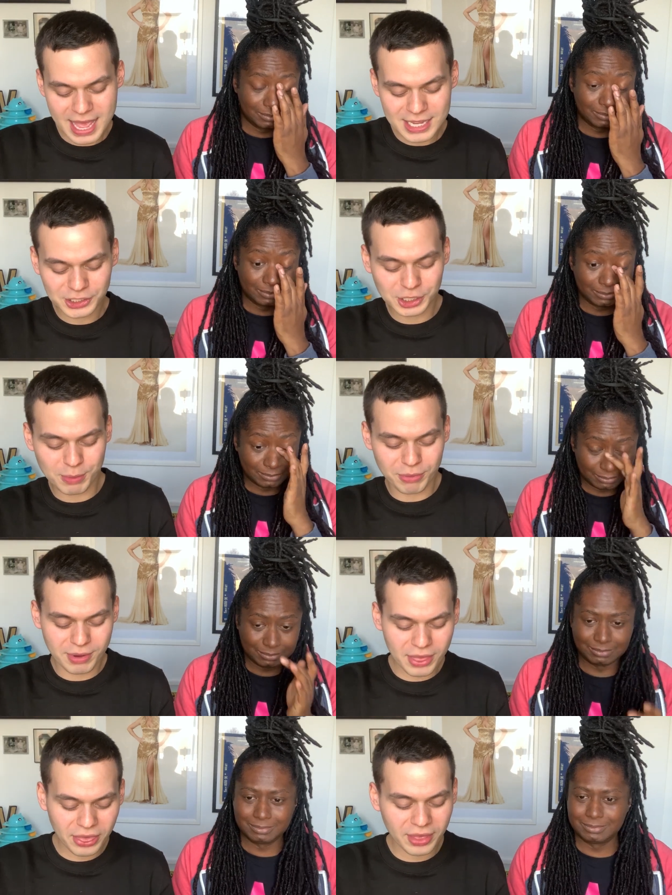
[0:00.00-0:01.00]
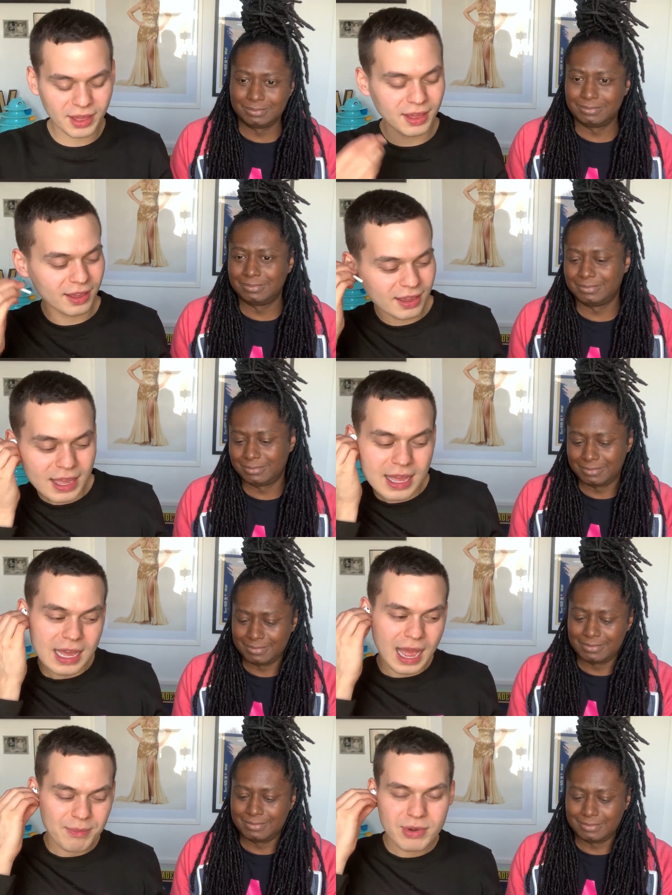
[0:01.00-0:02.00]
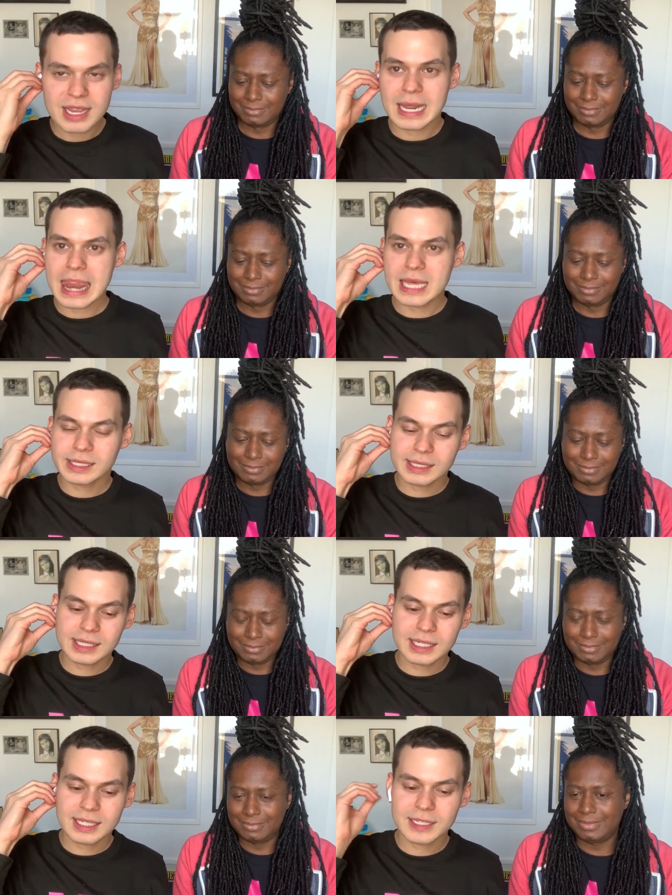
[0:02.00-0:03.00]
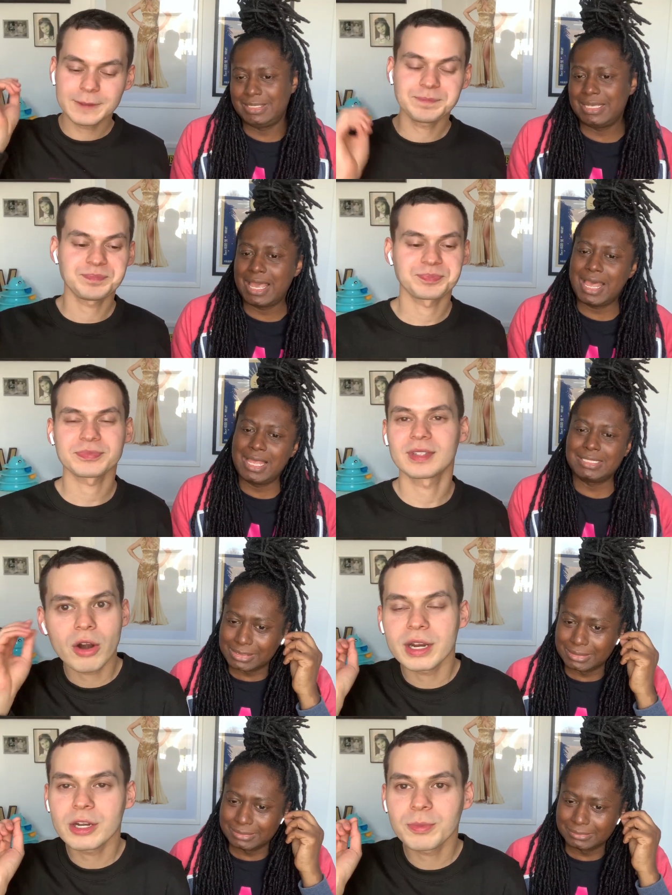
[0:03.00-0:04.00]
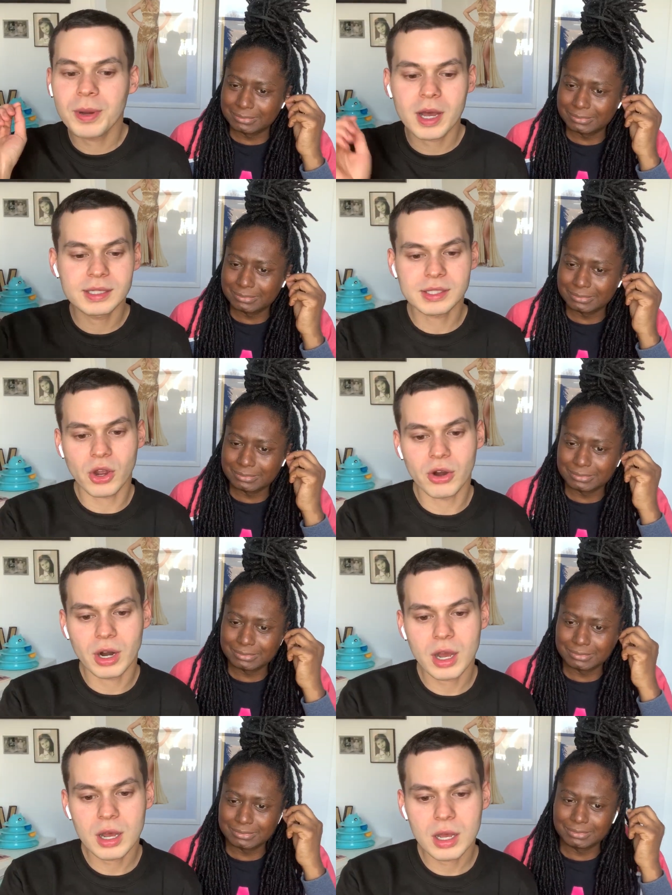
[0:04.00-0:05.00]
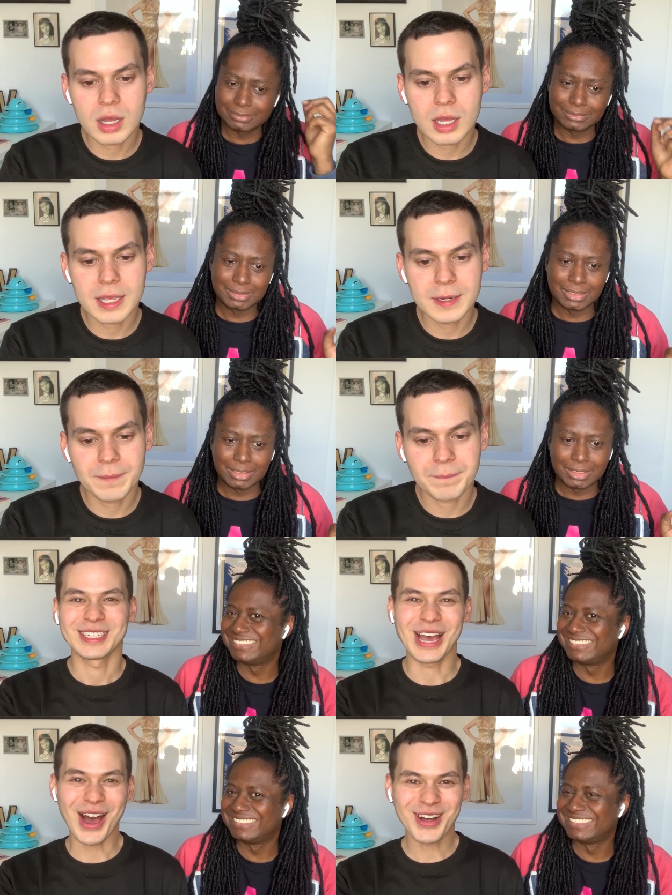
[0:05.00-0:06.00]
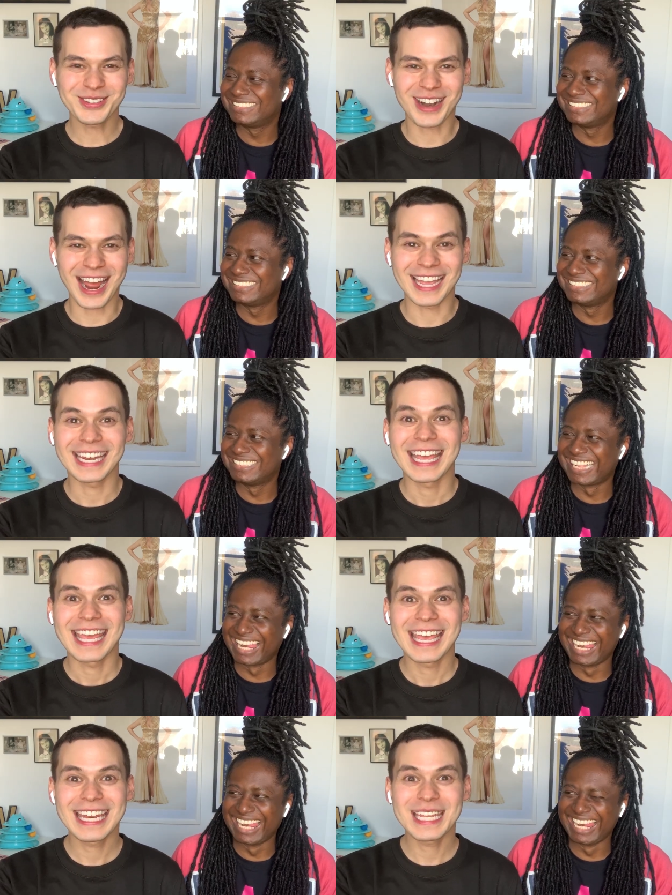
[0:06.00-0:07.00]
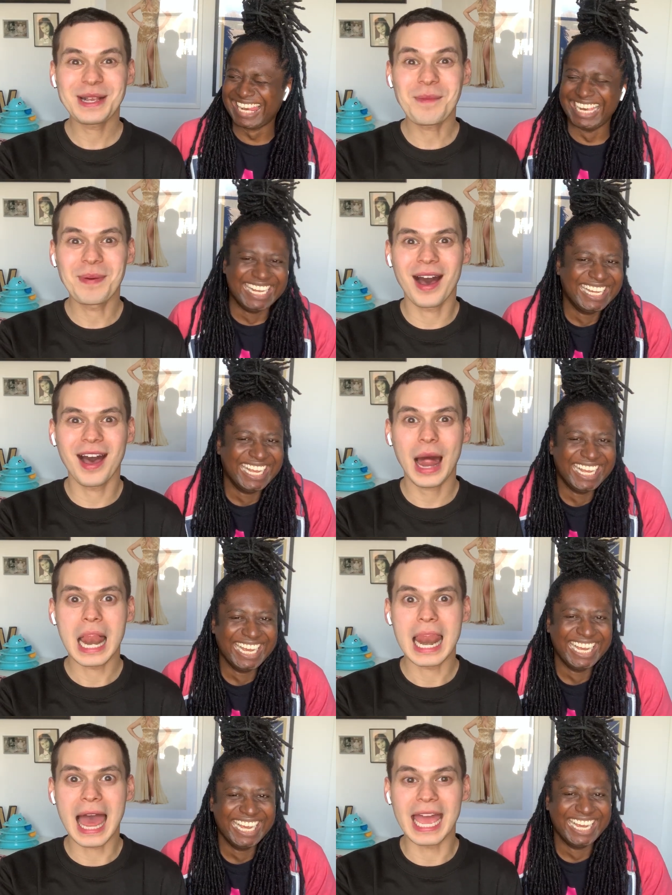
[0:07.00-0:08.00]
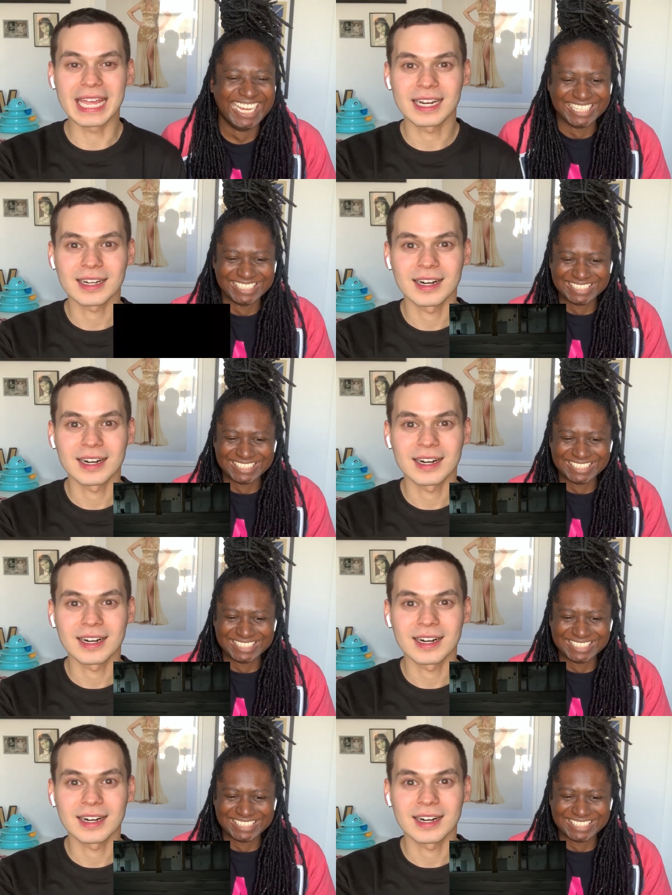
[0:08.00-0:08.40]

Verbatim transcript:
Speaker 1: Asian brother. I'm ready to listen. Your pods are on. All right, hitting play.